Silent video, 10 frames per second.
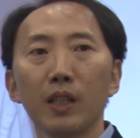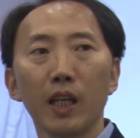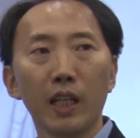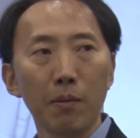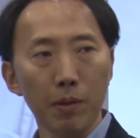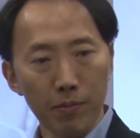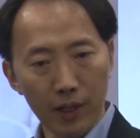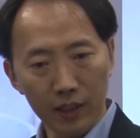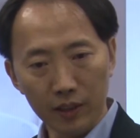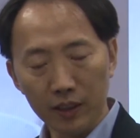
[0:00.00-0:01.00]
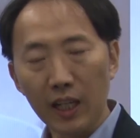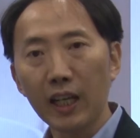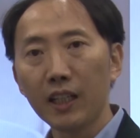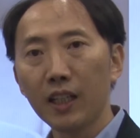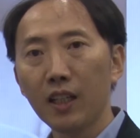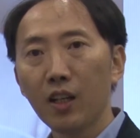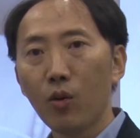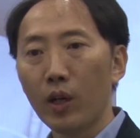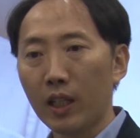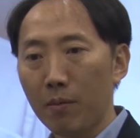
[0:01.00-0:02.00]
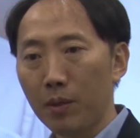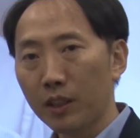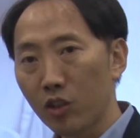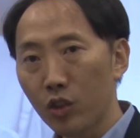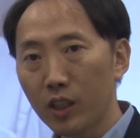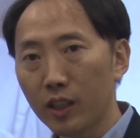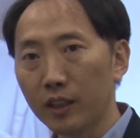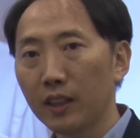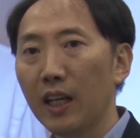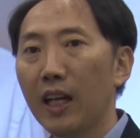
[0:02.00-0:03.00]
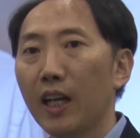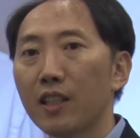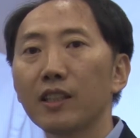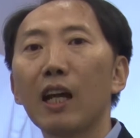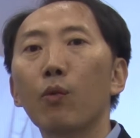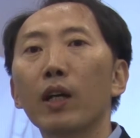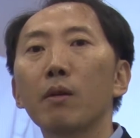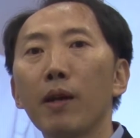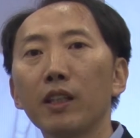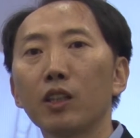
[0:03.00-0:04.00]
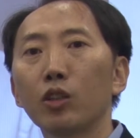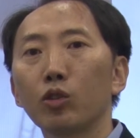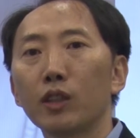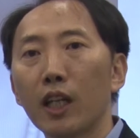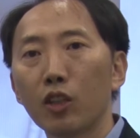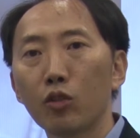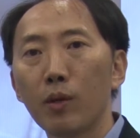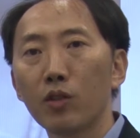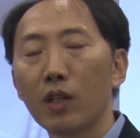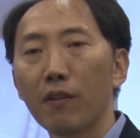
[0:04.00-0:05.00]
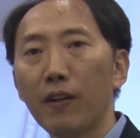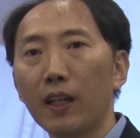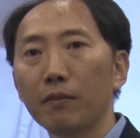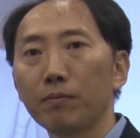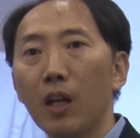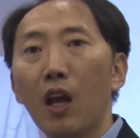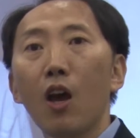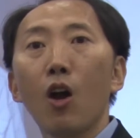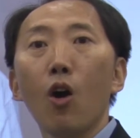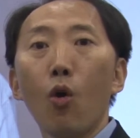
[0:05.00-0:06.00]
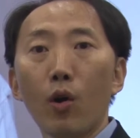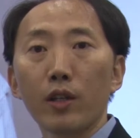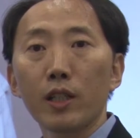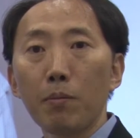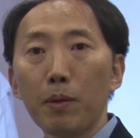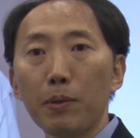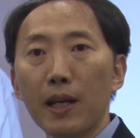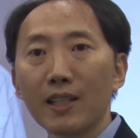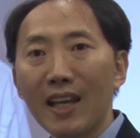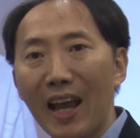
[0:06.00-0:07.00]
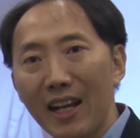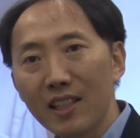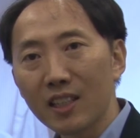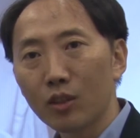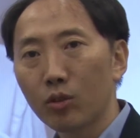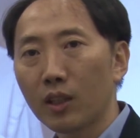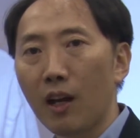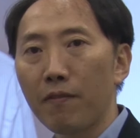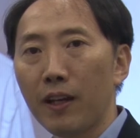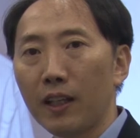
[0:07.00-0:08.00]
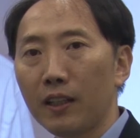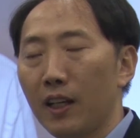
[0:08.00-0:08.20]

It can be a pregnant lady, or it can be the children. It's not recommended to take too much caffeine. Or some people has an allergy to the caffeine.